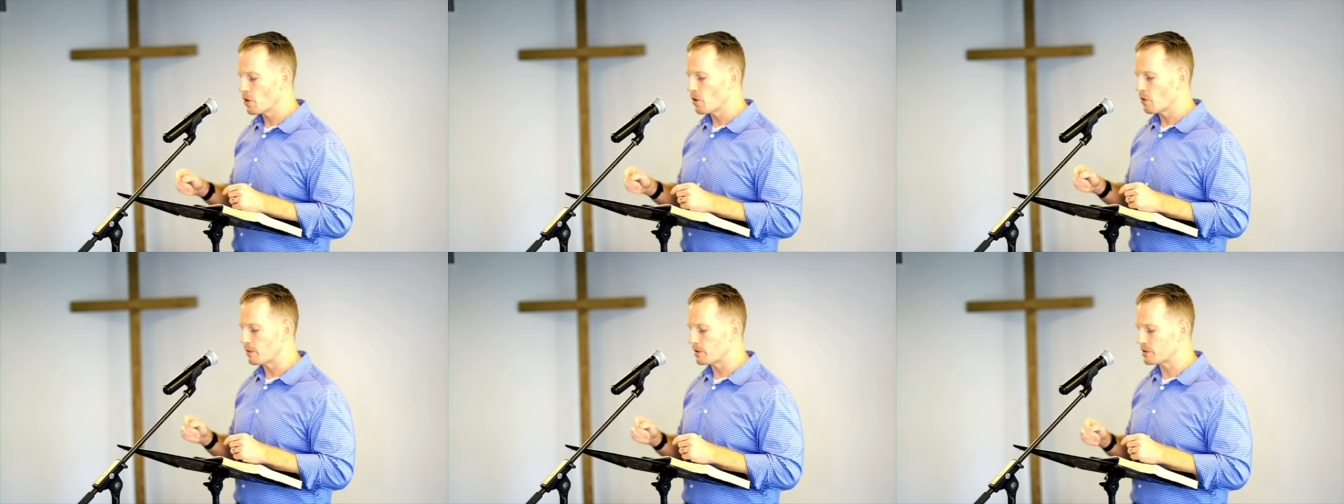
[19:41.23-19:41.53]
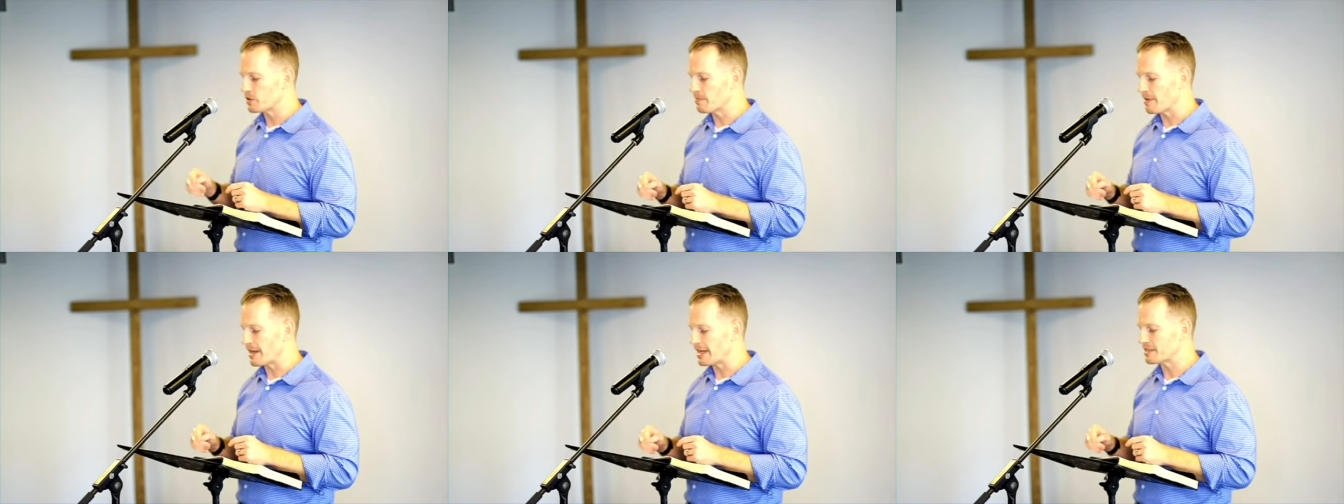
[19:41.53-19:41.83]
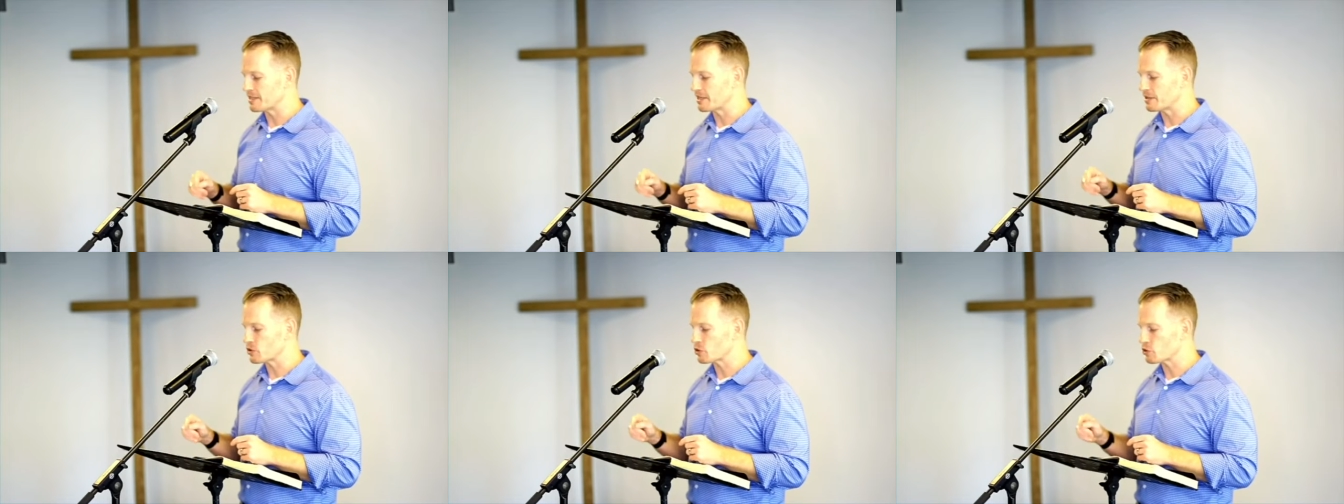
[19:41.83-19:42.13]
which
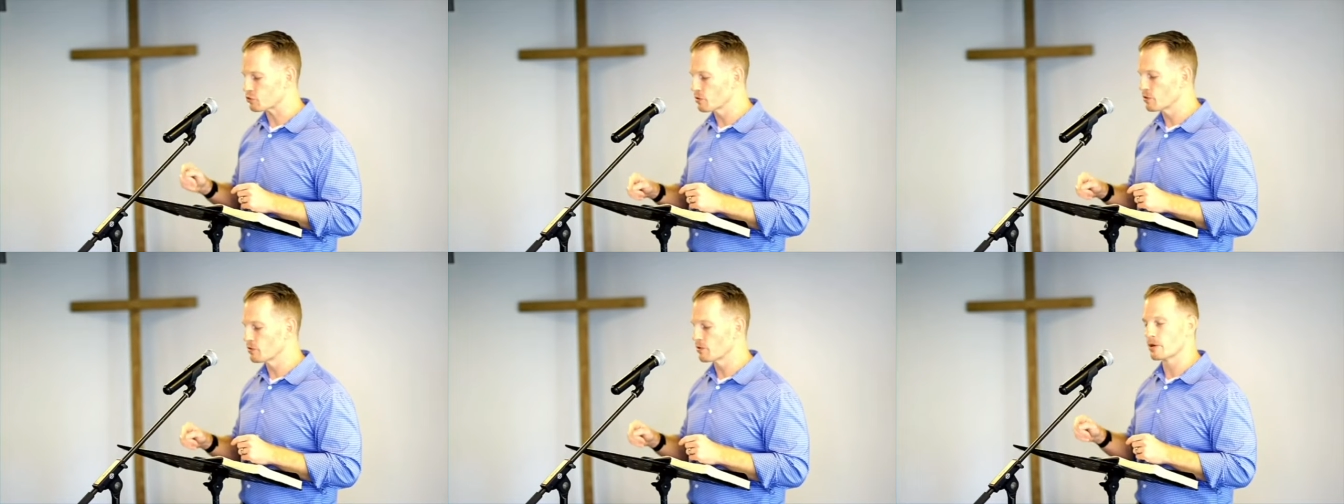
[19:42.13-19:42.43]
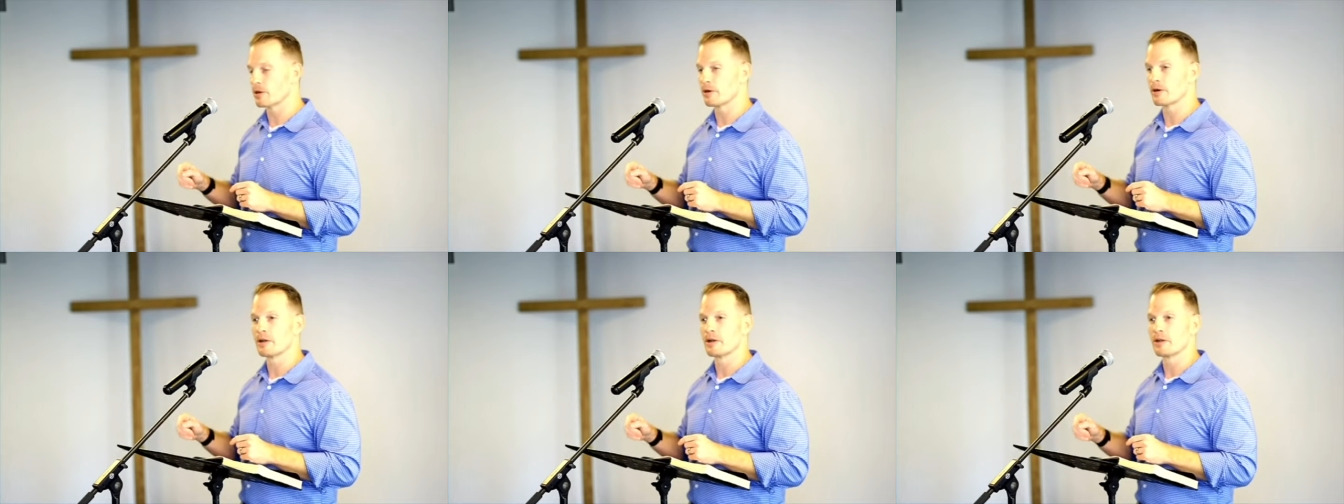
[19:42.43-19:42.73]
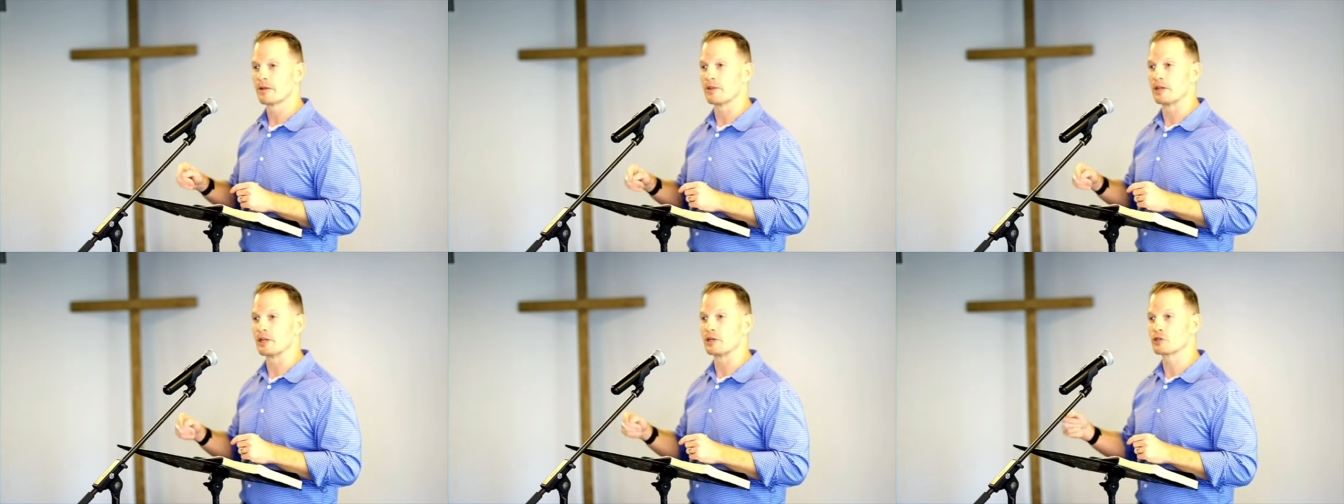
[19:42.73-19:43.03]
makes it truer
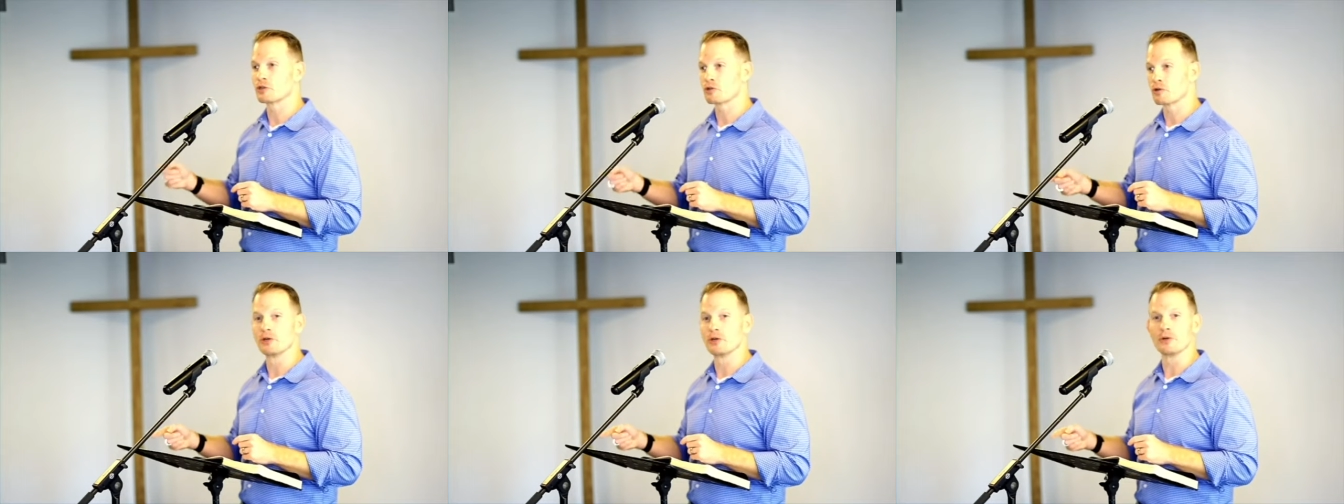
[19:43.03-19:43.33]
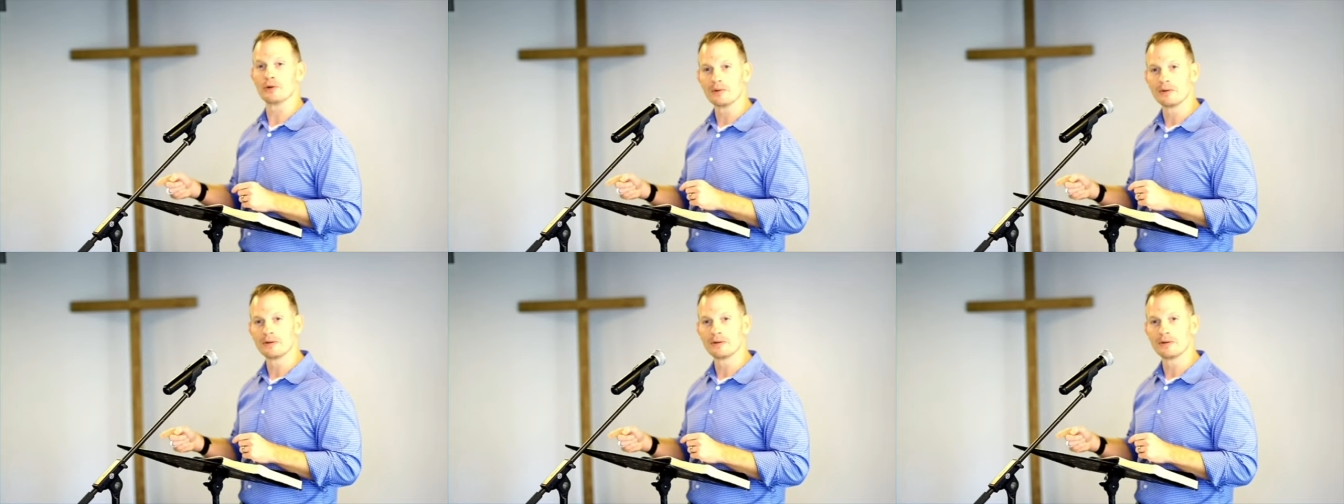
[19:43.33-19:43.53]
than true.